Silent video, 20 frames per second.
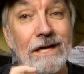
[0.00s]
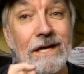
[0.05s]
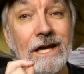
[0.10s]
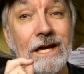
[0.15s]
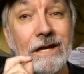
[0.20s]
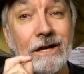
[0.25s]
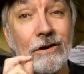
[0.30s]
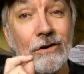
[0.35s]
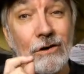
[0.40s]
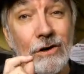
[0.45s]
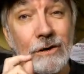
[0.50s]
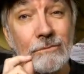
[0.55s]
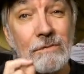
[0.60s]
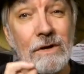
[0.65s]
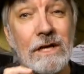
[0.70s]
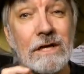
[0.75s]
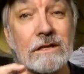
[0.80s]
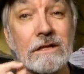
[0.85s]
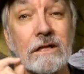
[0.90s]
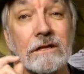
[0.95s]
It could
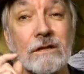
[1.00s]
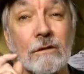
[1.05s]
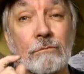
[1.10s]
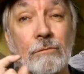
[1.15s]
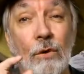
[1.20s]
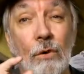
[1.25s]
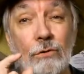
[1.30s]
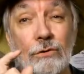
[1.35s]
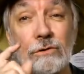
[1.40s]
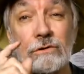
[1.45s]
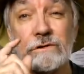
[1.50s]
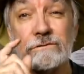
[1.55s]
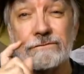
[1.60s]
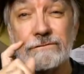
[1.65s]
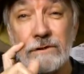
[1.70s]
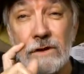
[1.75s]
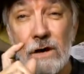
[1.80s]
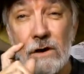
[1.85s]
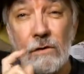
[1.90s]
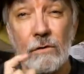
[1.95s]
mean that the boulder's
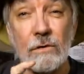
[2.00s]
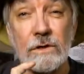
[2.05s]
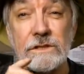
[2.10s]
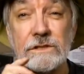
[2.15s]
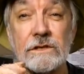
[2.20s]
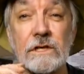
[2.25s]
flow was